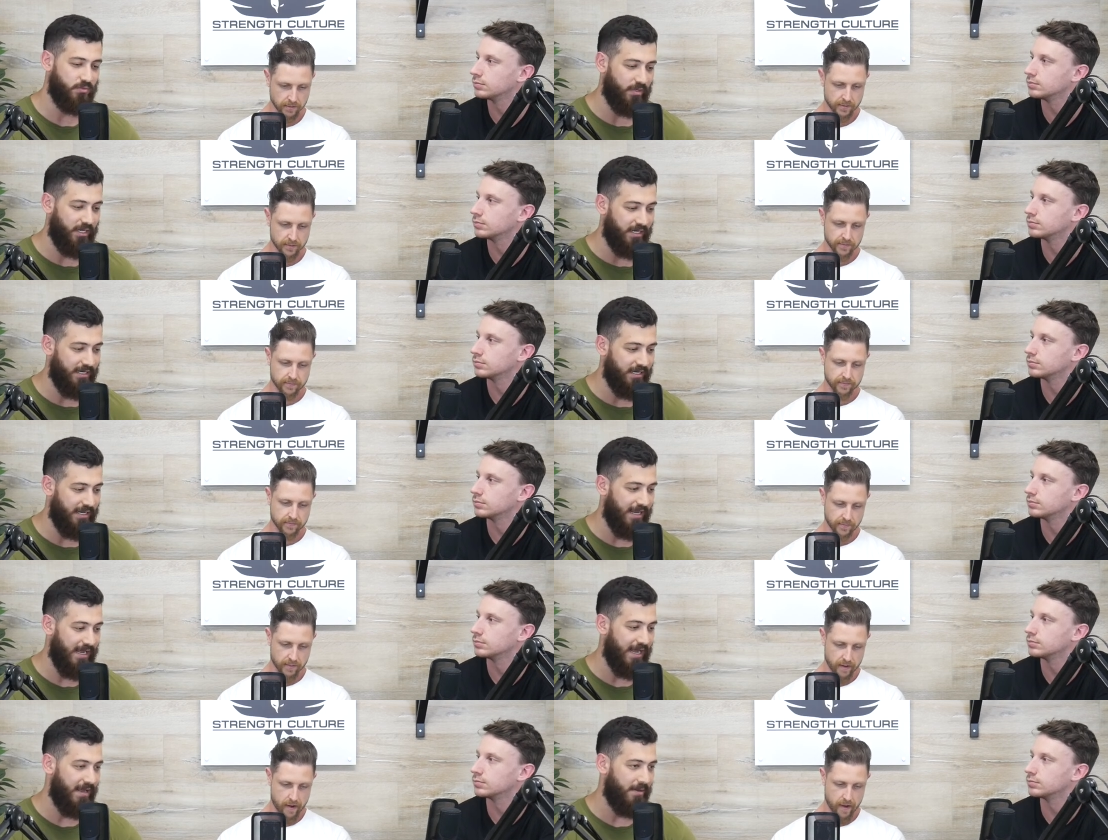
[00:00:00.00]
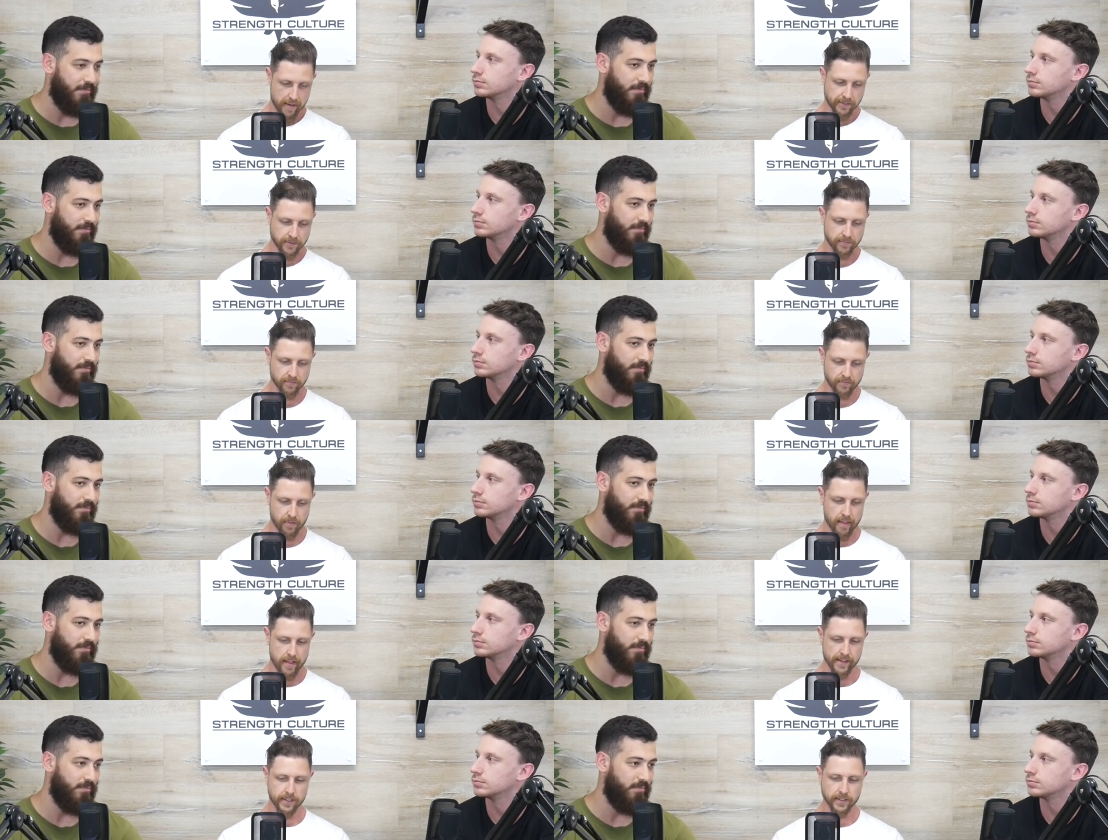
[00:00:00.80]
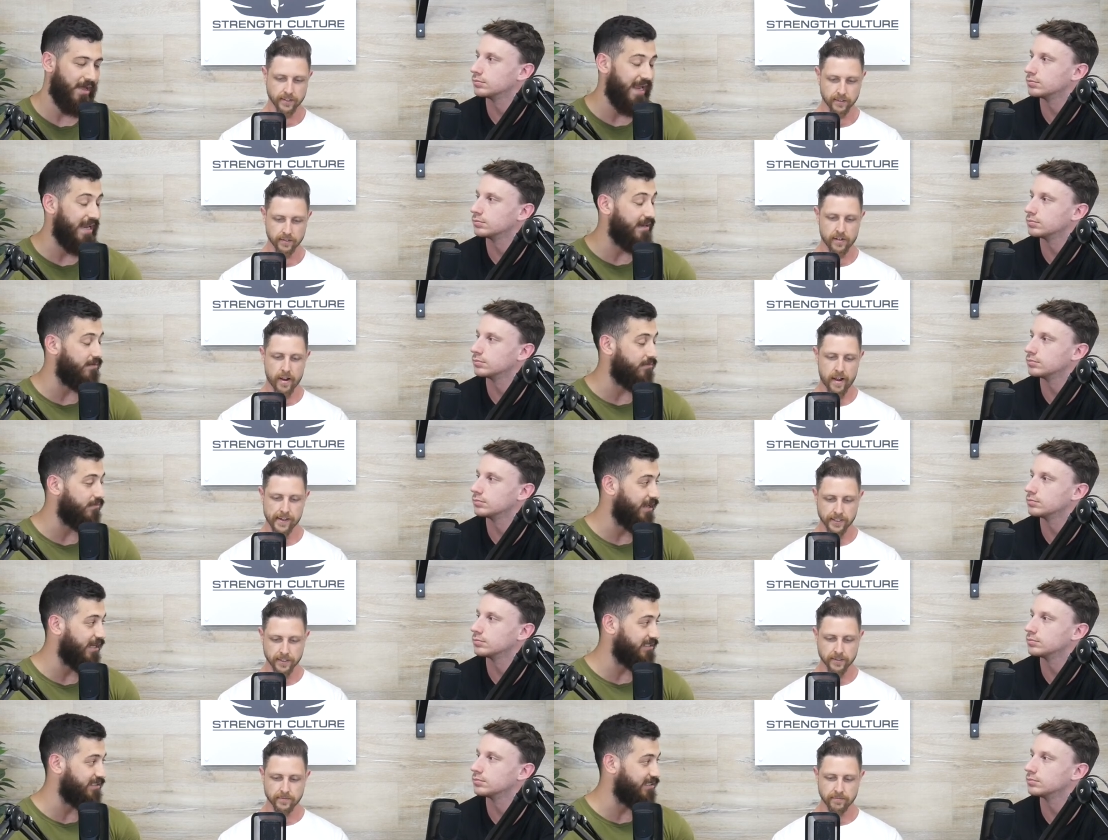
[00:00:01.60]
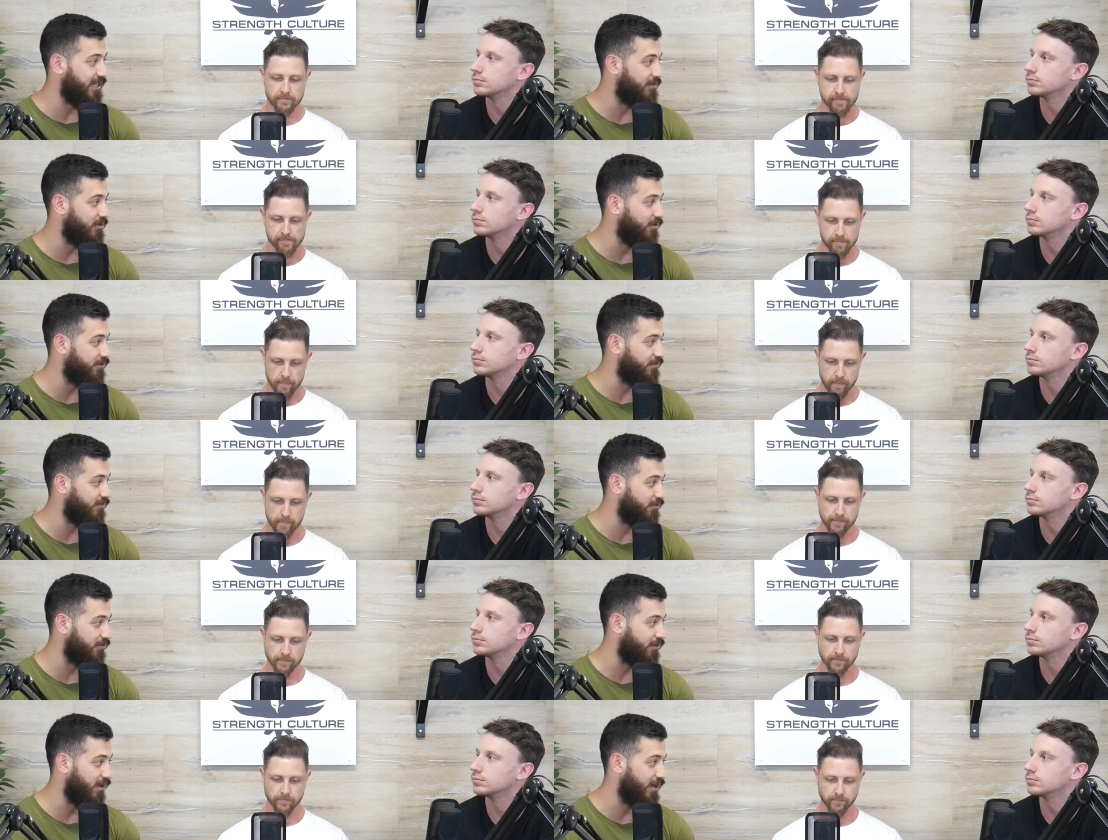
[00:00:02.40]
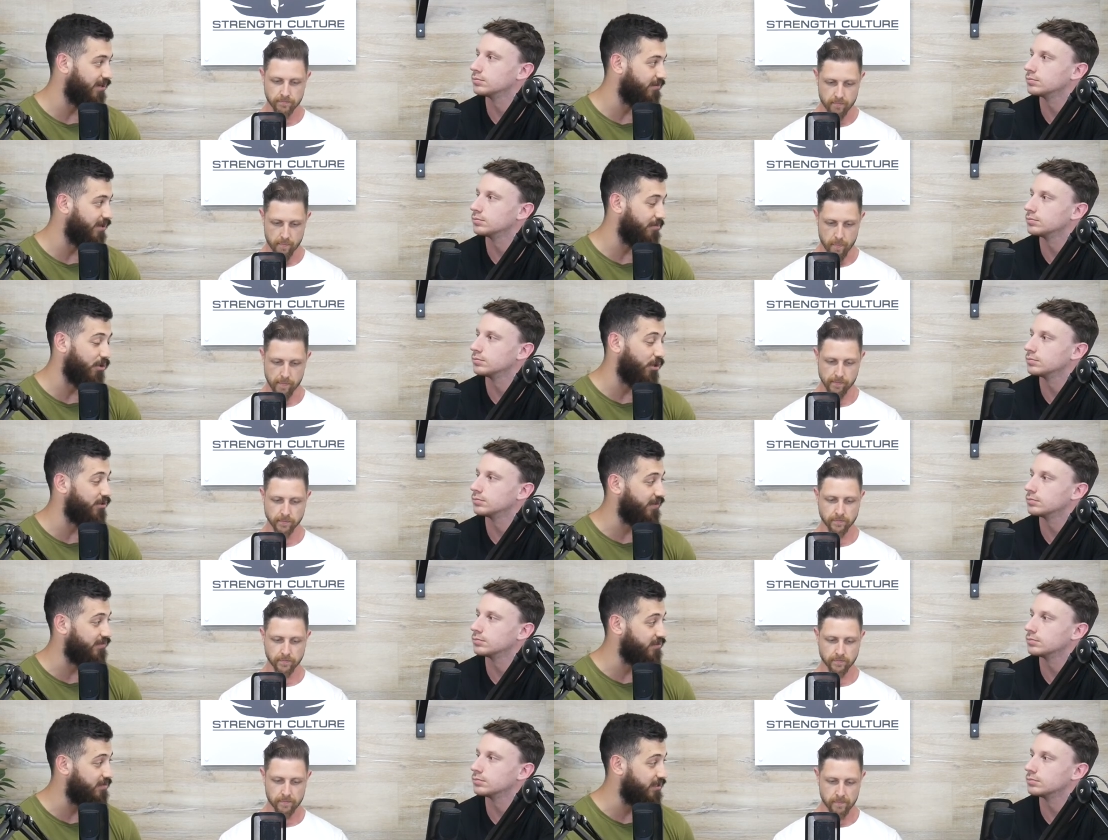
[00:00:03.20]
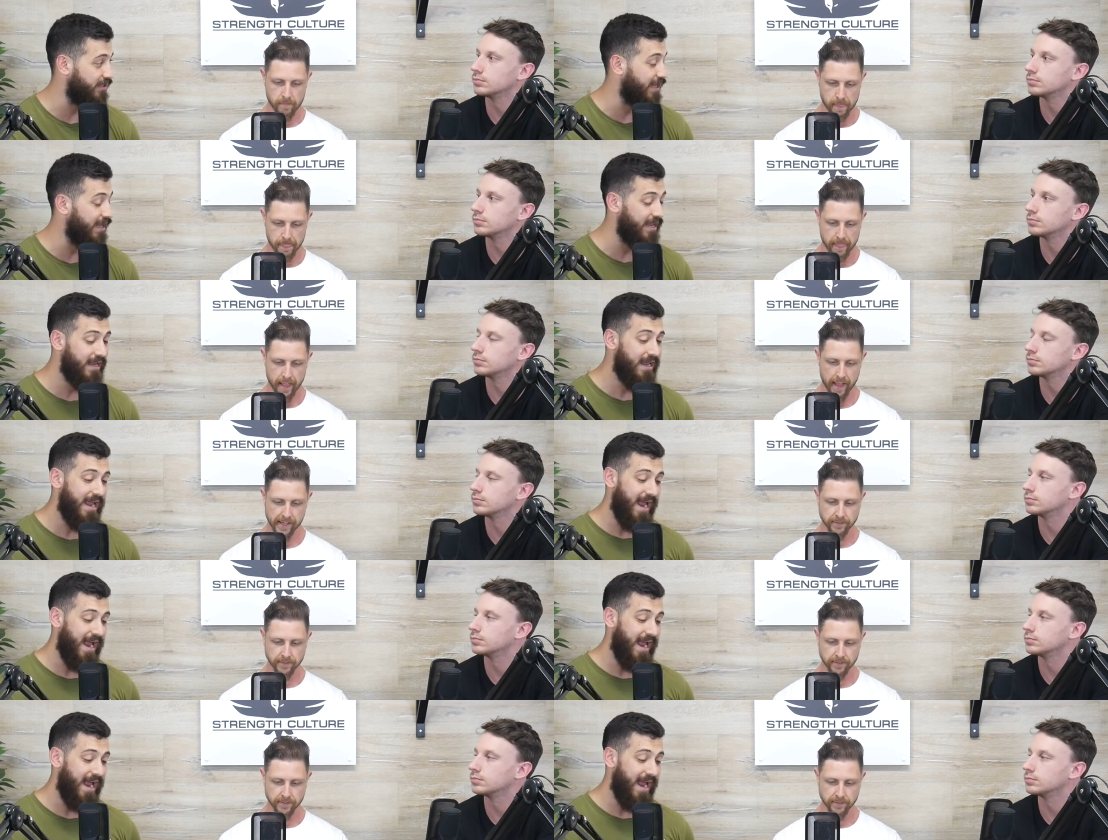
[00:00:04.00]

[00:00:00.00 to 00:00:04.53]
Speaker 1: when um, pain has to come along for the ride. They mm. both have to be there.